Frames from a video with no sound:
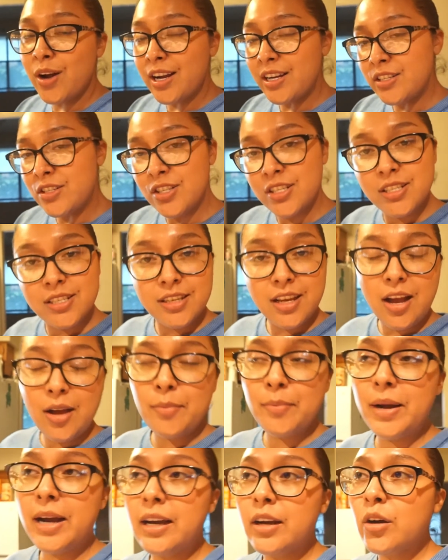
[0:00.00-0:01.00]
I just
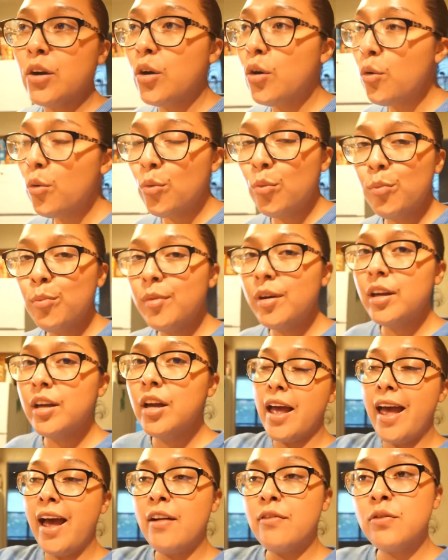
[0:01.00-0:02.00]
got back home.
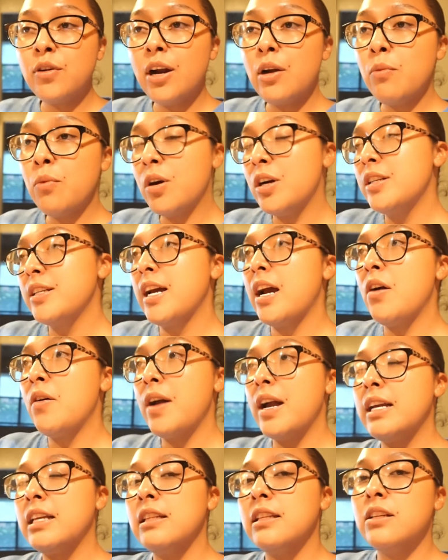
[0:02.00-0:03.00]
After I worked
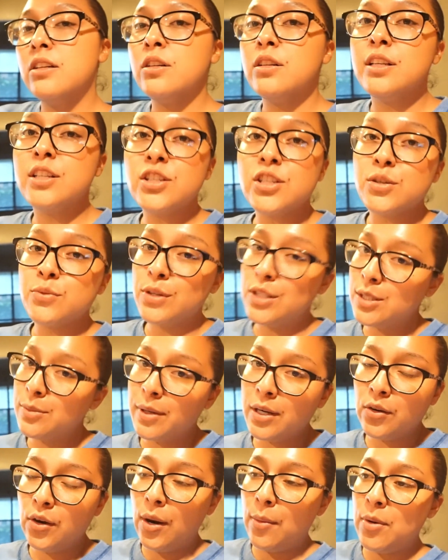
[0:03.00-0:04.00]
out, I literally just went to
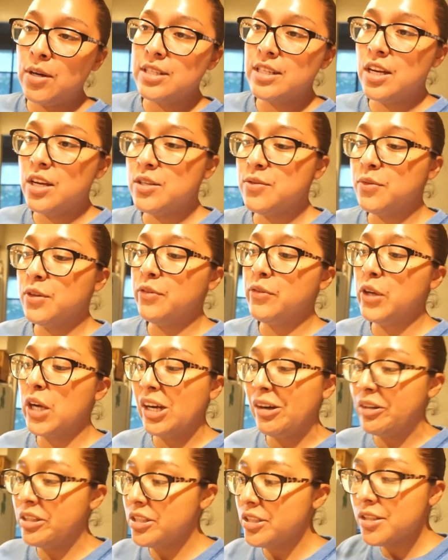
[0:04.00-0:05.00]
my grandma's house for a few
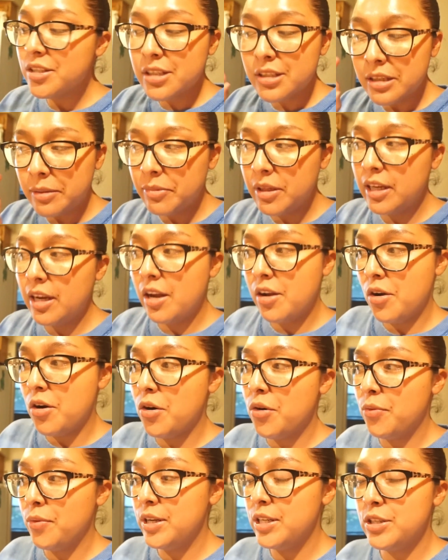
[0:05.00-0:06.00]
hours. This is something I
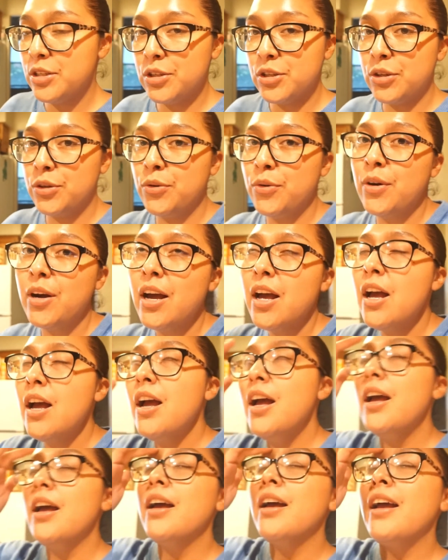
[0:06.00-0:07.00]
always do.
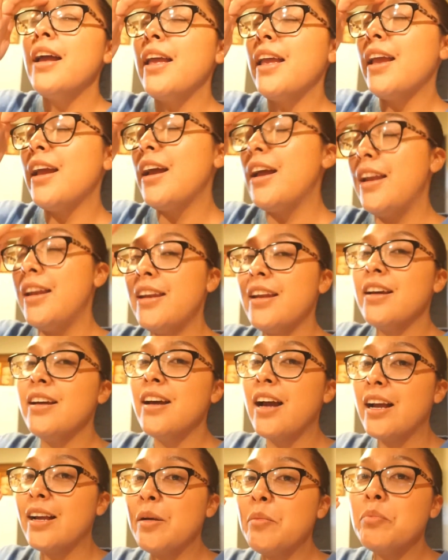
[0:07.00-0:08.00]
And
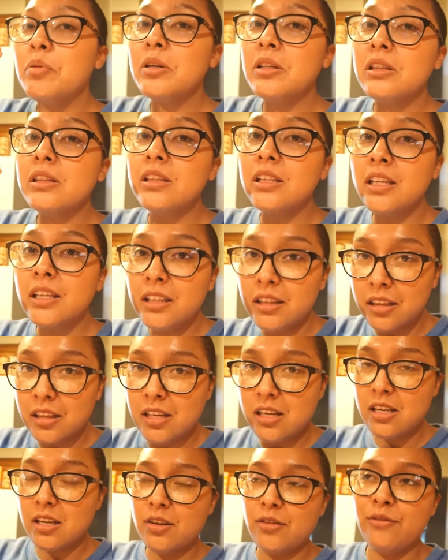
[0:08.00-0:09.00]
I
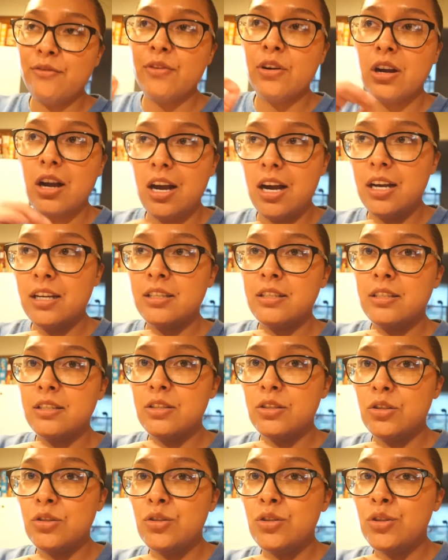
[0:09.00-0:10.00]
completely forgot
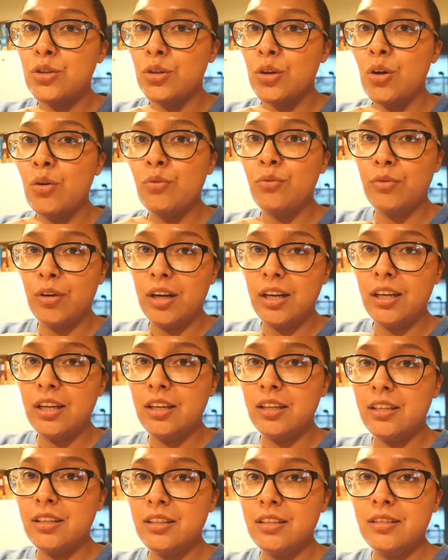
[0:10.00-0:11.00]
to go
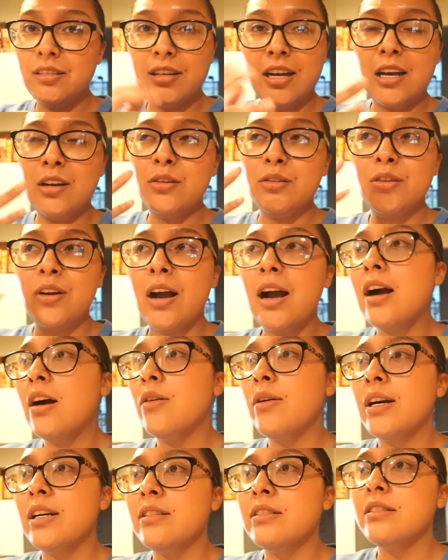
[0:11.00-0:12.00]
running. I don't know
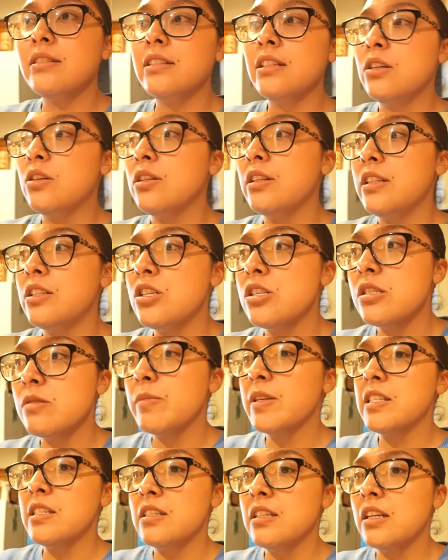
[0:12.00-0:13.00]
how I literally just
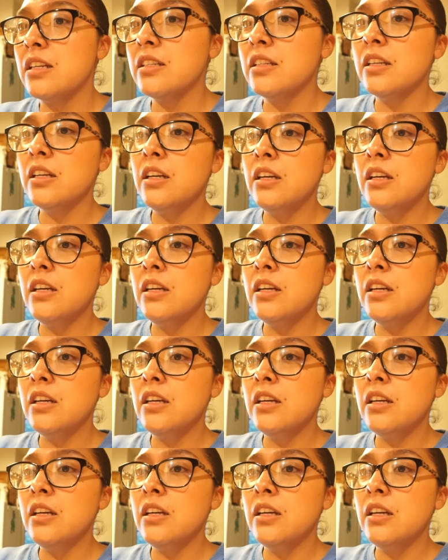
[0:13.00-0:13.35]
missed it.